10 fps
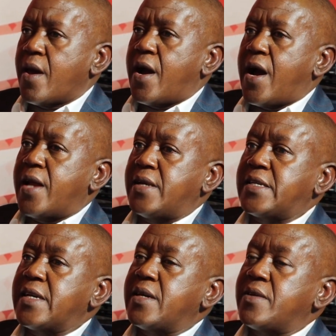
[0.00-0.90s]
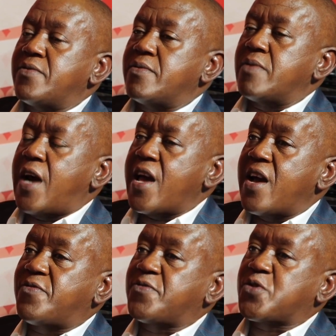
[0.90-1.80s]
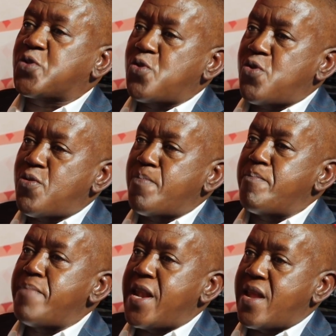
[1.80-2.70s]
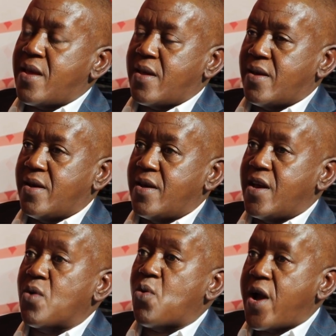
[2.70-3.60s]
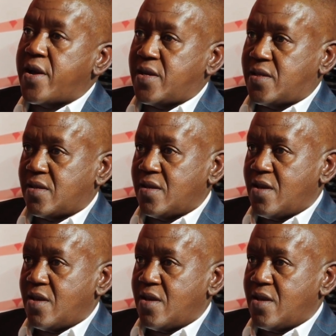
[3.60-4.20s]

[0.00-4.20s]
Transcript: And I have so many inquiries